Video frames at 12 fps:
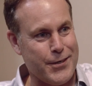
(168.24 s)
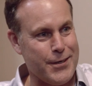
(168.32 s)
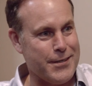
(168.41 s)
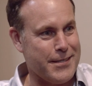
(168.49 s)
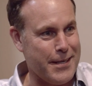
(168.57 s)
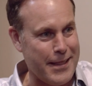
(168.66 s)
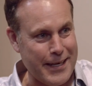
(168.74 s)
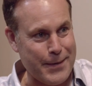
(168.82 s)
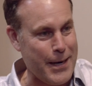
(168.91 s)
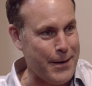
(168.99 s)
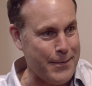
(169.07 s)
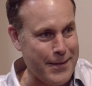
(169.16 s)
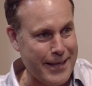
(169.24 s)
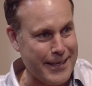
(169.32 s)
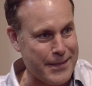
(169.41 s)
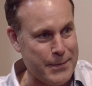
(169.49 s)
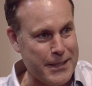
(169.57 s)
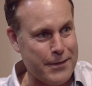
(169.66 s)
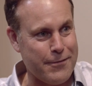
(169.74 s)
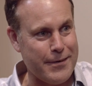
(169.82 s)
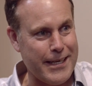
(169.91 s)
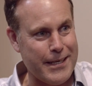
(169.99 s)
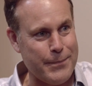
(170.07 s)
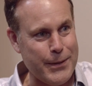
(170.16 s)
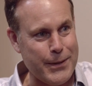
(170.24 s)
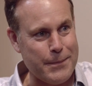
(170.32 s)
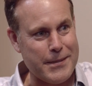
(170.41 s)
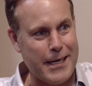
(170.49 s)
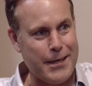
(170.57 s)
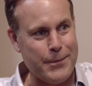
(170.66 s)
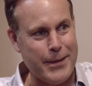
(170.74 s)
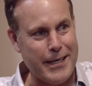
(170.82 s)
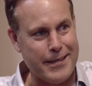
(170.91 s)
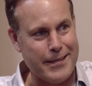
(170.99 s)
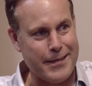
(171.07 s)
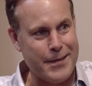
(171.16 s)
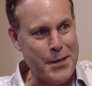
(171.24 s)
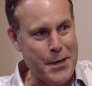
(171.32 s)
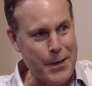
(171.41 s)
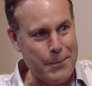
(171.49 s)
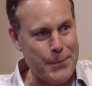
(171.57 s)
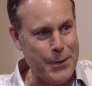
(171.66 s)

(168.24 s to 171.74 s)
a chance to think about things a bit differently in the build up to Halloween and